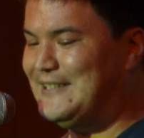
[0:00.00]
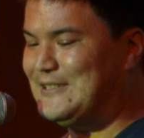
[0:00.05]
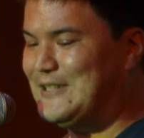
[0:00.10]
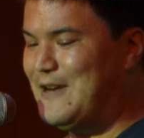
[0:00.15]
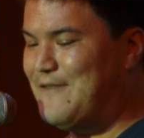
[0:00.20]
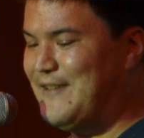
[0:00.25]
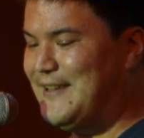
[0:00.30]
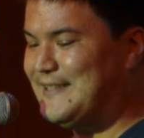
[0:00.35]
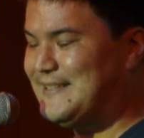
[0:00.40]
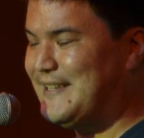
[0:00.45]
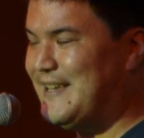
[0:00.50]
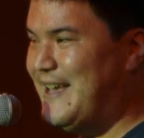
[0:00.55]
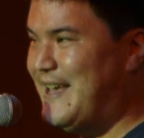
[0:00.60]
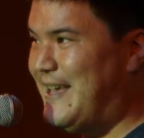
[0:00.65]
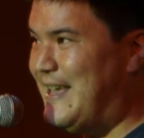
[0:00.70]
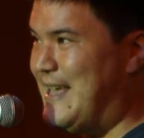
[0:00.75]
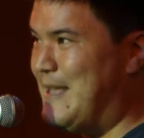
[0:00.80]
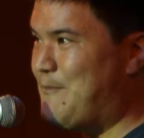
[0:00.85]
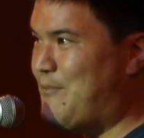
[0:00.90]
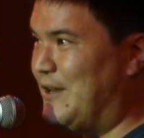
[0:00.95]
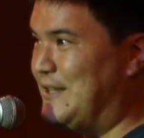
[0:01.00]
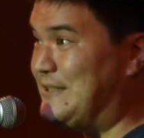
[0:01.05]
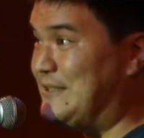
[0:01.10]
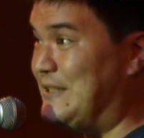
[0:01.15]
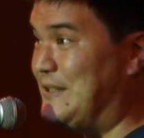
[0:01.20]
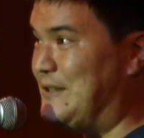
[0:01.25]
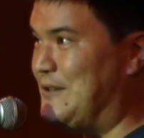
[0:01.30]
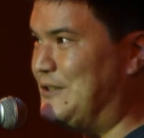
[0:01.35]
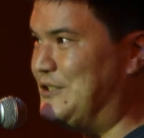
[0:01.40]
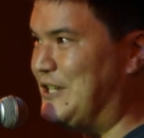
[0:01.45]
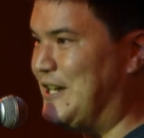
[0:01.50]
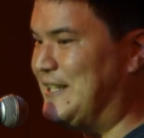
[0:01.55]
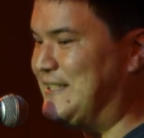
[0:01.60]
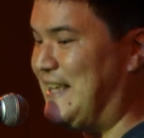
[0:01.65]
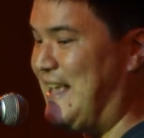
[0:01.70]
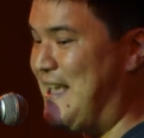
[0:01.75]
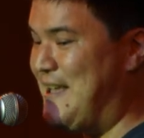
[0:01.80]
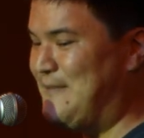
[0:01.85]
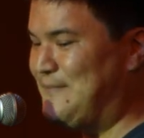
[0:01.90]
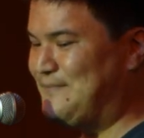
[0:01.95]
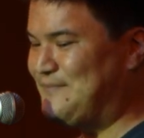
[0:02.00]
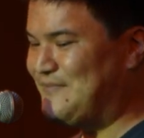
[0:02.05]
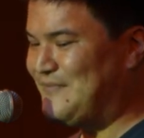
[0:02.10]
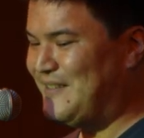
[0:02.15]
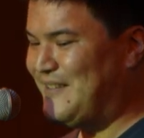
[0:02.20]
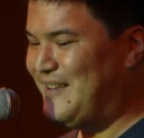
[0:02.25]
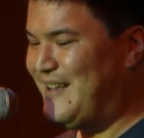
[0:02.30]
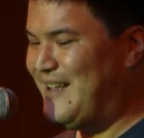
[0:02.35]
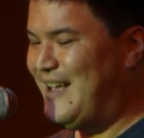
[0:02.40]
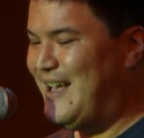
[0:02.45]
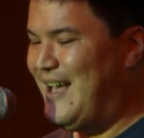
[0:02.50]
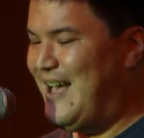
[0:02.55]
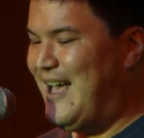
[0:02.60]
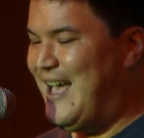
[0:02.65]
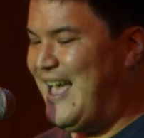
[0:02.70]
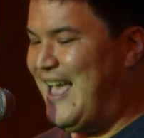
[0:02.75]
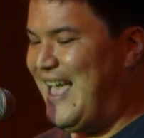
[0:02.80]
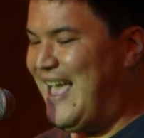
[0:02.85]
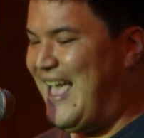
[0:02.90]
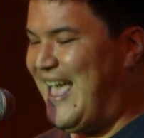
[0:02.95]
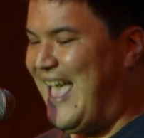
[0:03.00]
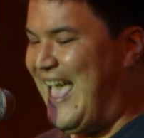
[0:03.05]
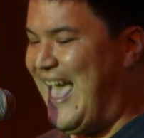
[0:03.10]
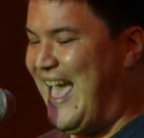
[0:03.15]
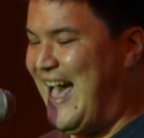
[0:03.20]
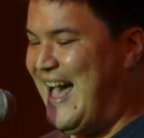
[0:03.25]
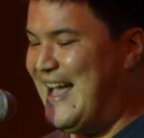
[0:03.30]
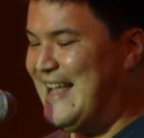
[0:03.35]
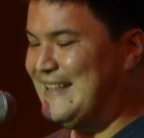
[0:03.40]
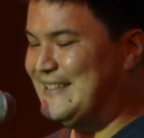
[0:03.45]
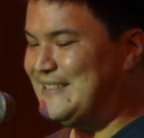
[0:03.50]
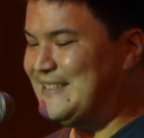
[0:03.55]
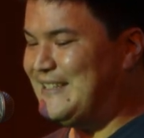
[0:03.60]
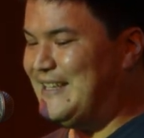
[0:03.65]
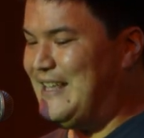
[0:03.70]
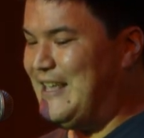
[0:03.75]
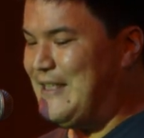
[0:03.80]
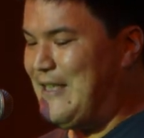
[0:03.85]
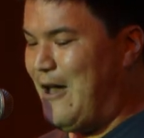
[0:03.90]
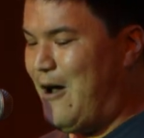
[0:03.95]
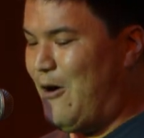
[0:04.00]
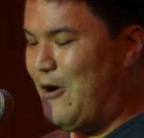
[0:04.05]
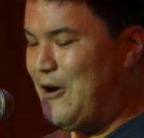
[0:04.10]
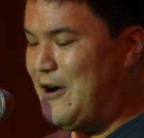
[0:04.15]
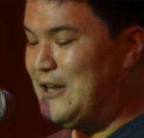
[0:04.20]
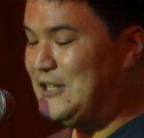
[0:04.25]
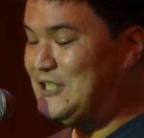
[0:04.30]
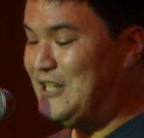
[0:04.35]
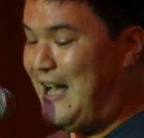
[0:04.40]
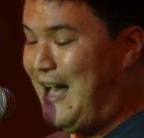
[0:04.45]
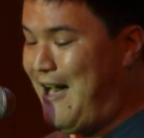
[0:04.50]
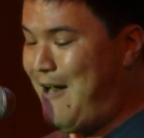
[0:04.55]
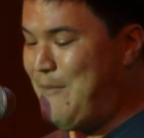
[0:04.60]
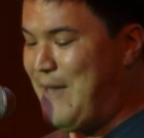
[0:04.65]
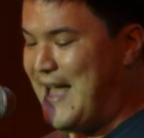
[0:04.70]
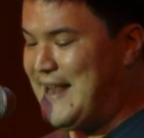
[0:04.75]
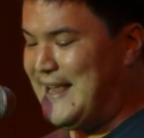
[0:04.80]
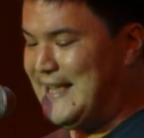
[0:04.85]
Service in Princeton, New Jersey. And, you know, her job at